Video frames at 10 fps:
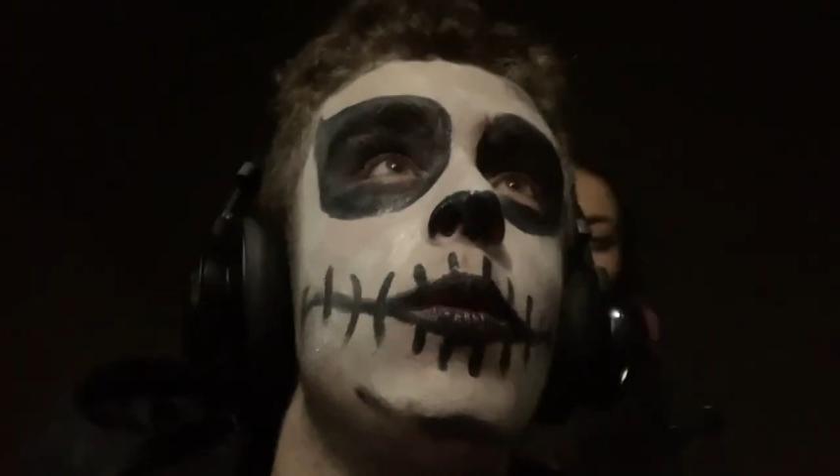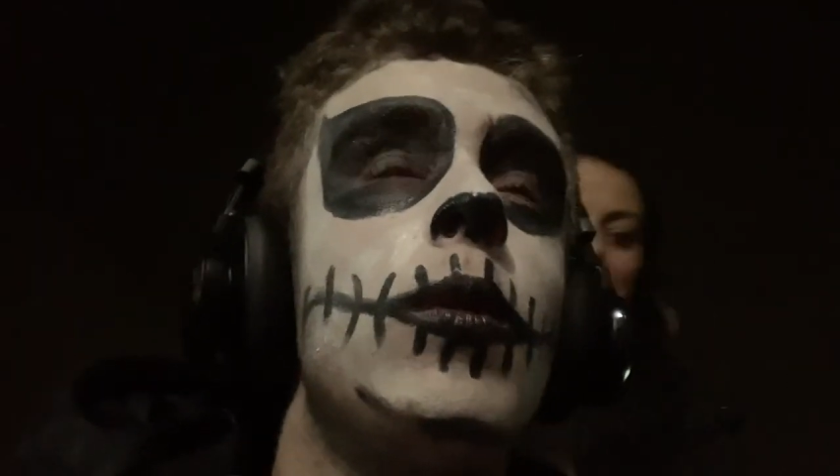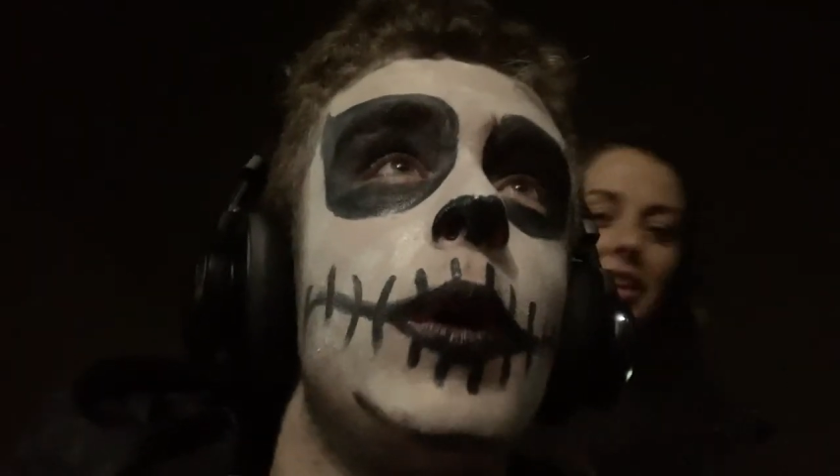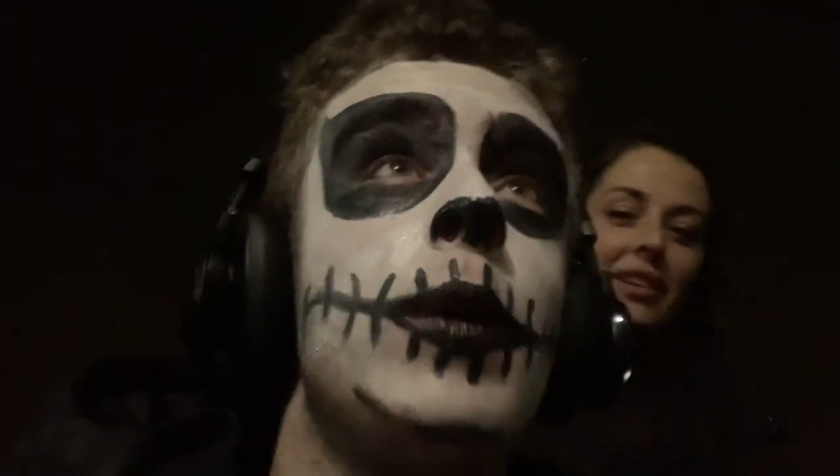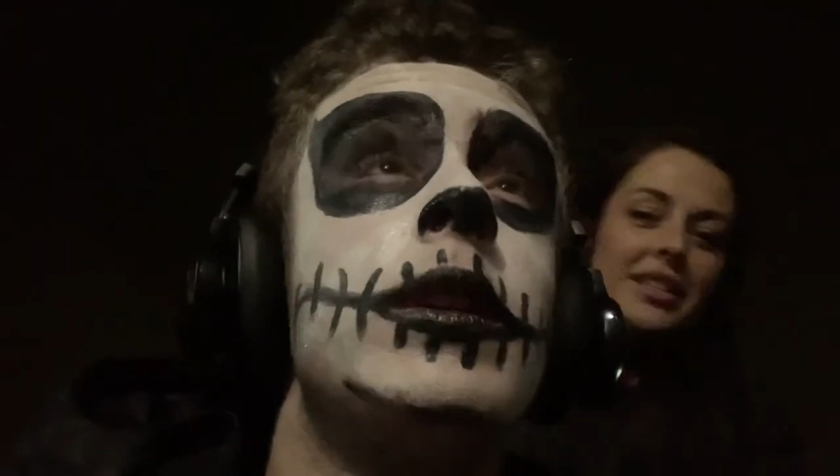
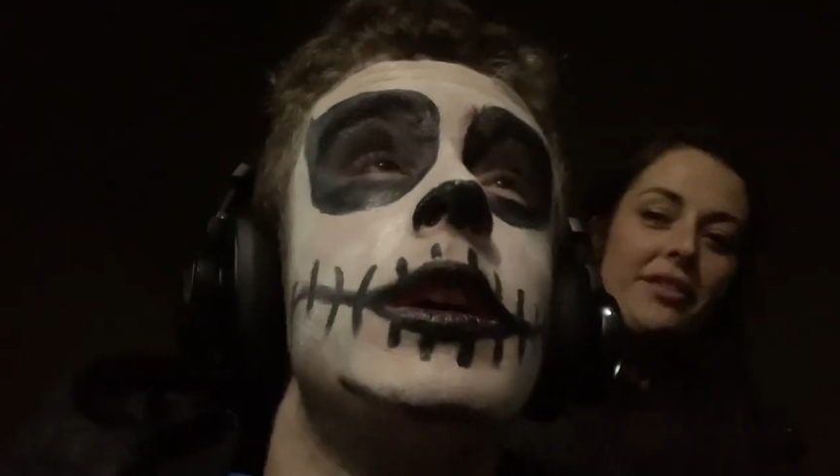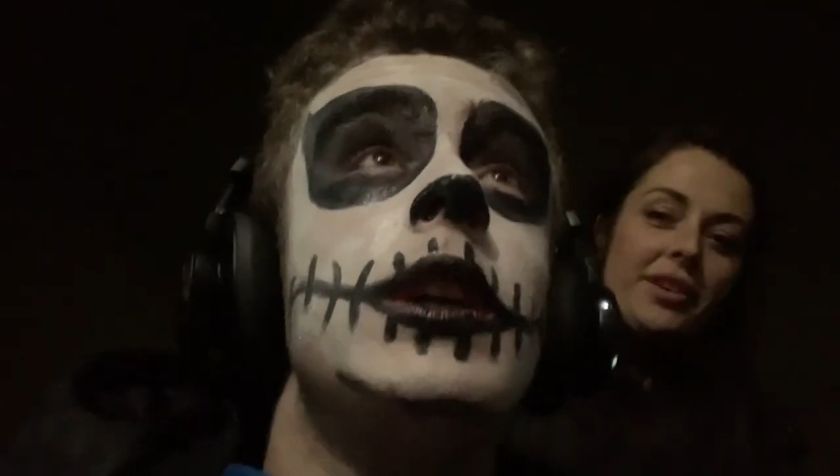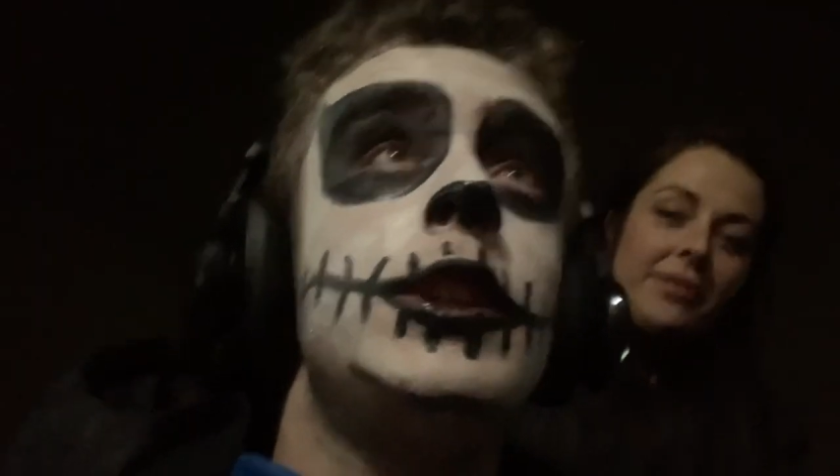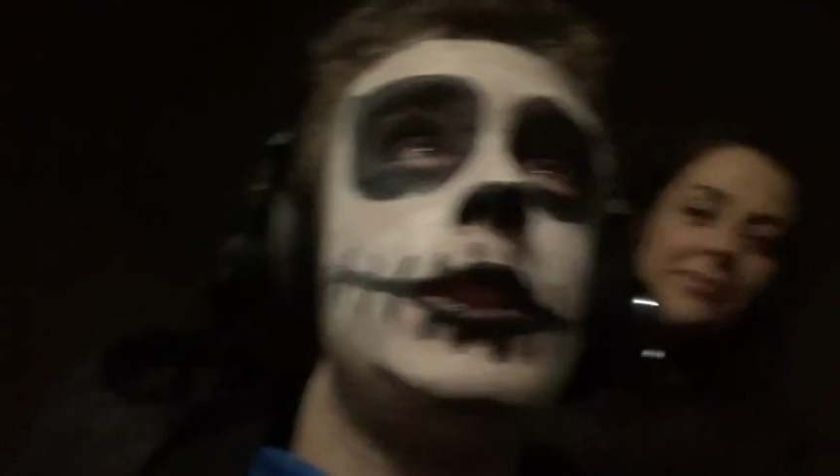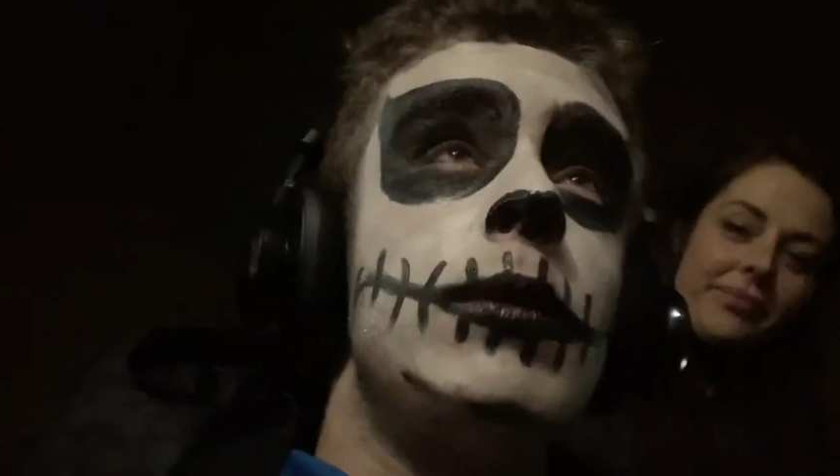
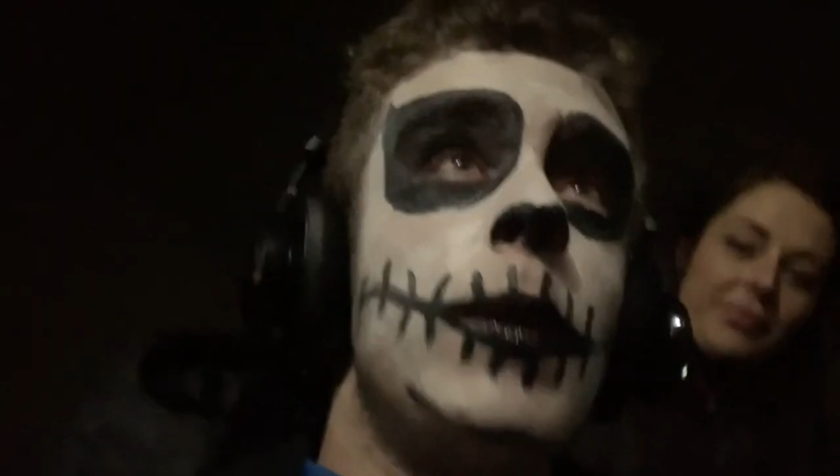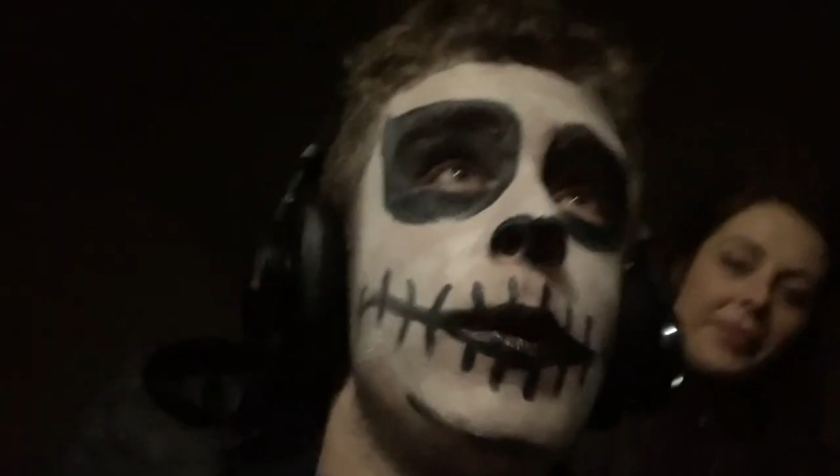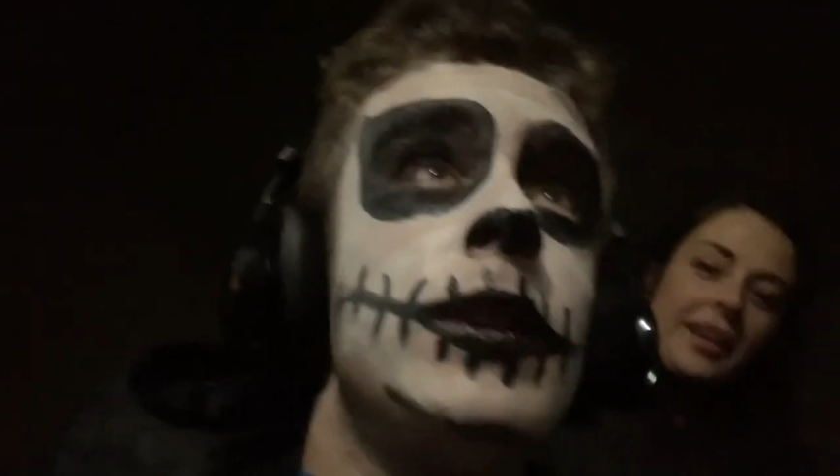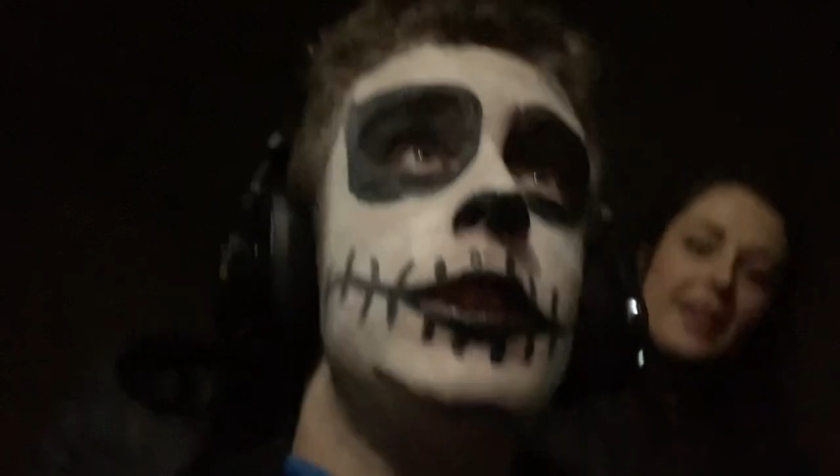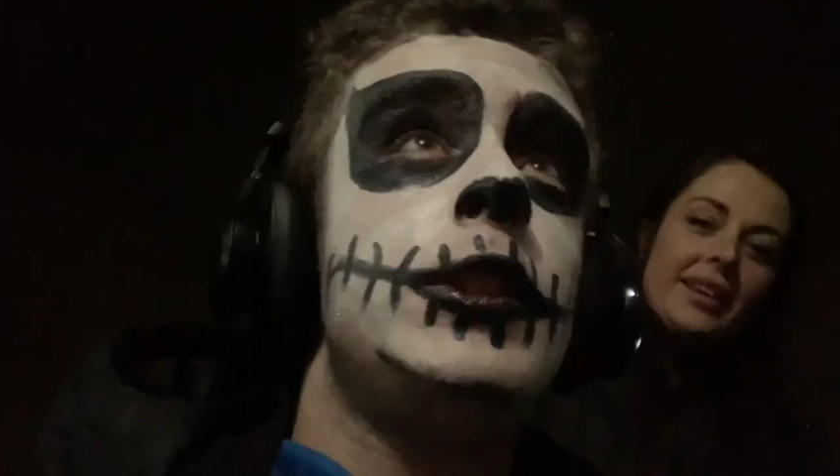Whoa.
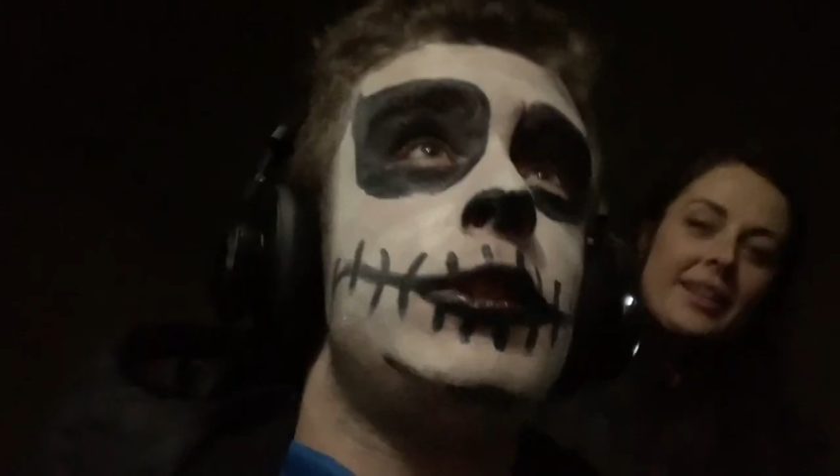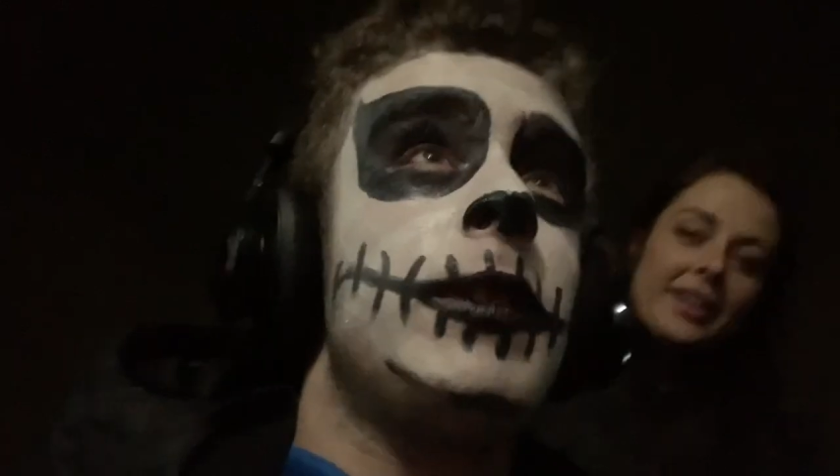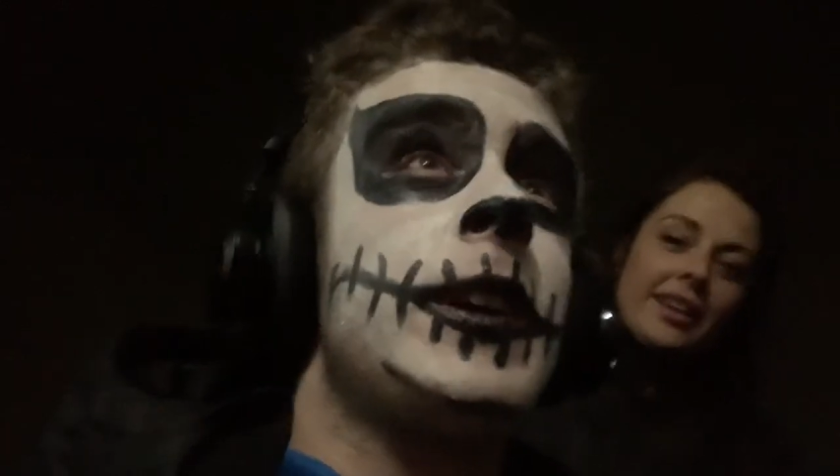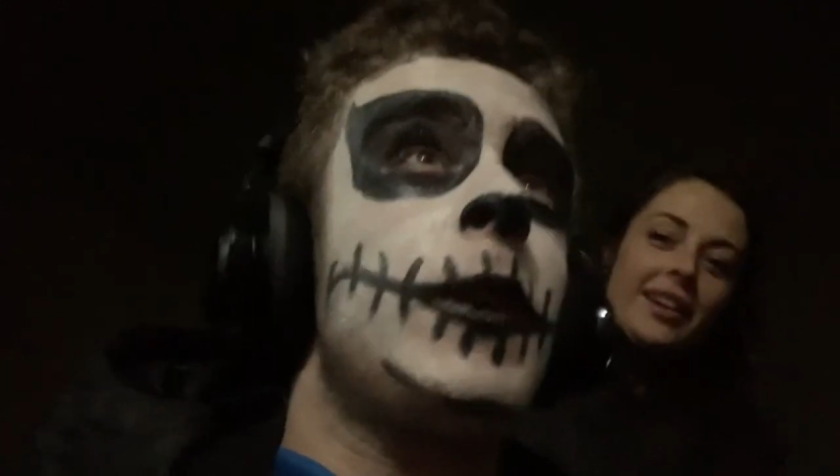Trick